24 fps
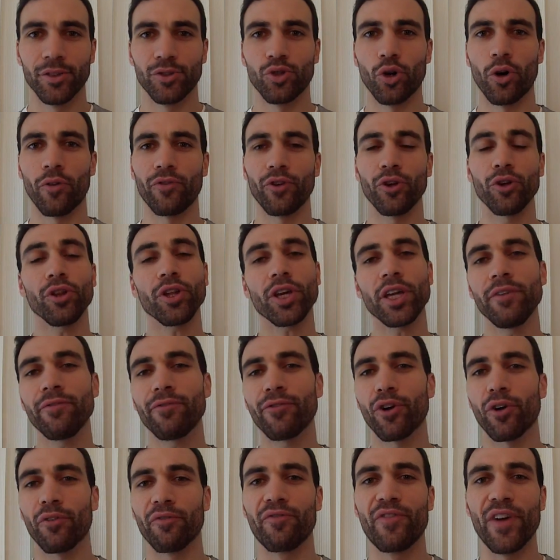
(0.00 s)
So if you're looking
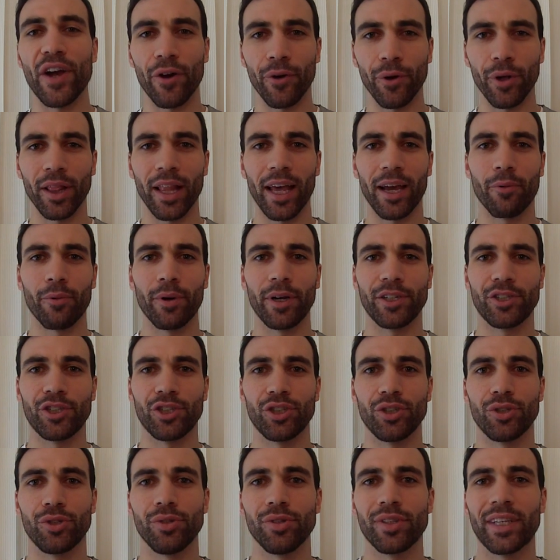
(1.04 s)
for a very lightweight
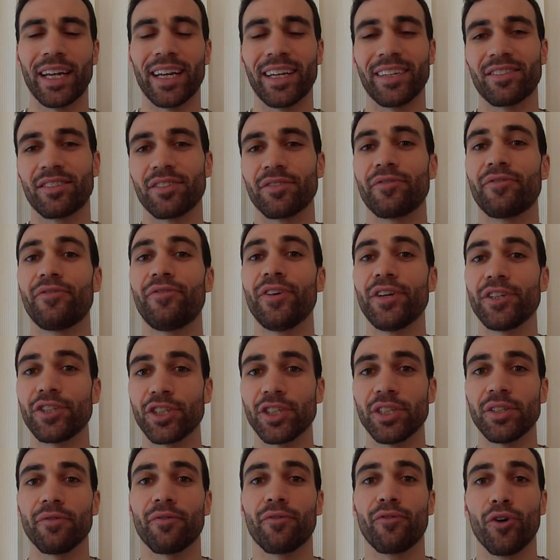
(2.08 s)
shoe that has
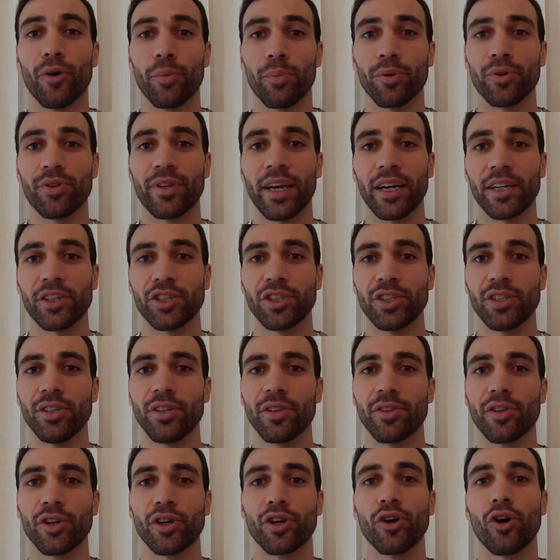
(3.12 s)
sufficient foot
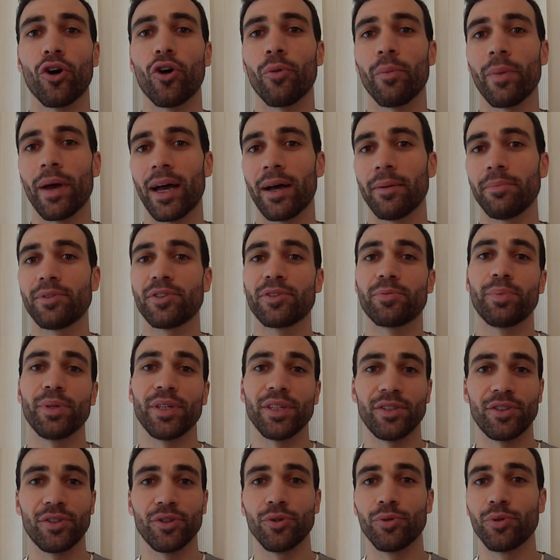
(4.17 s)
protection, the GOmeb
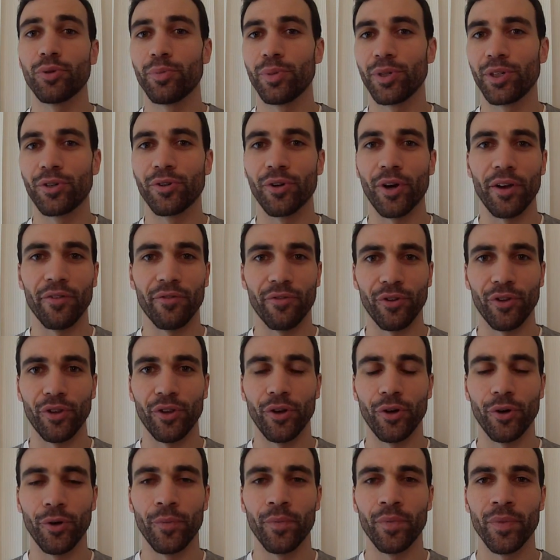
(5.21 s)
Speed 2 would be great for
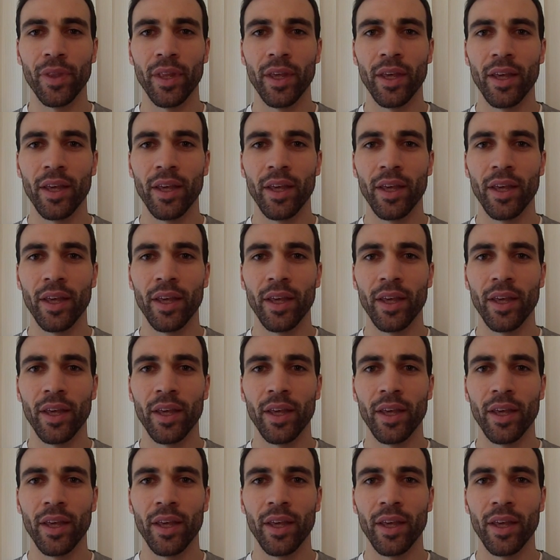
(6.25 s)
you.